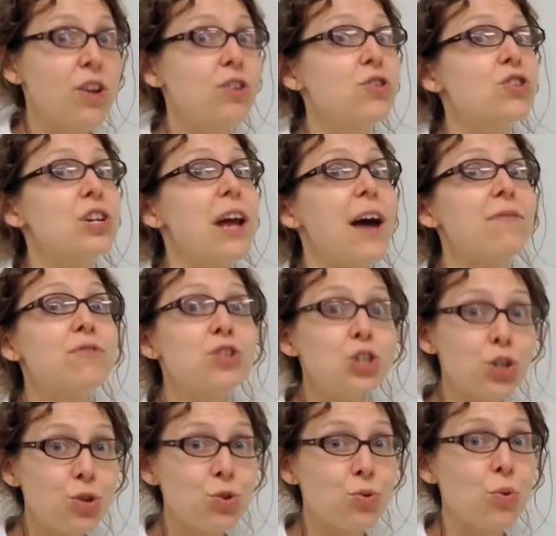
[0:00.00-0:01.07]
you should have
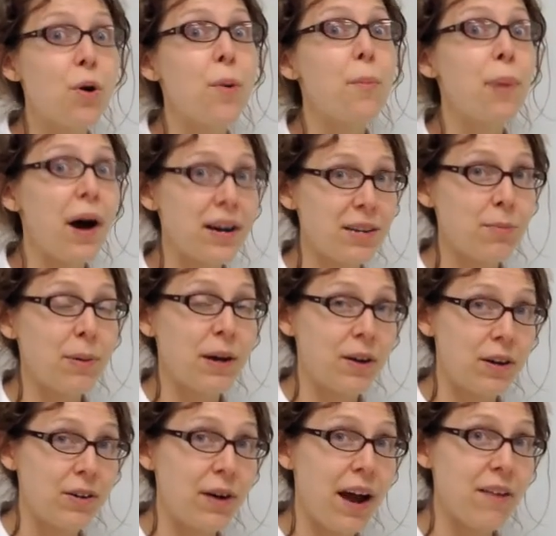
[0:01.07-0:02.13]
2 body
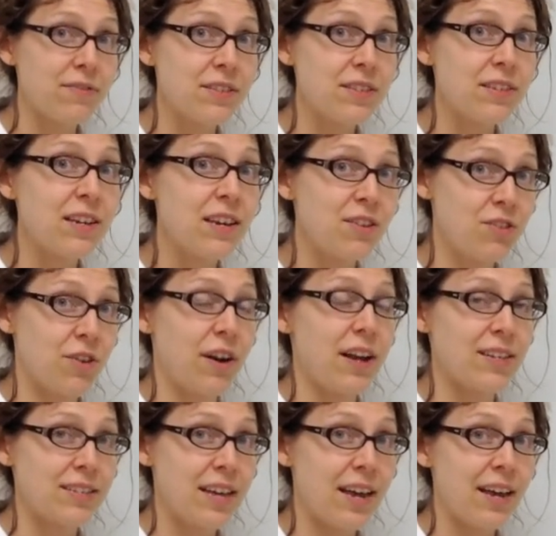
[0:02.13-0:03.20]
paragraphs in your
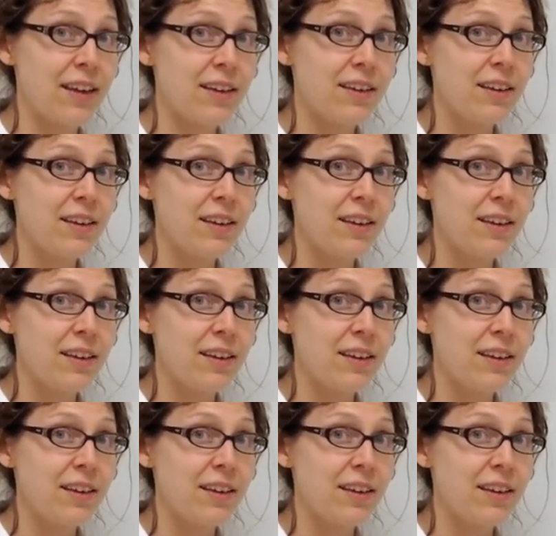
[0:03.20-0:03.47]
essay.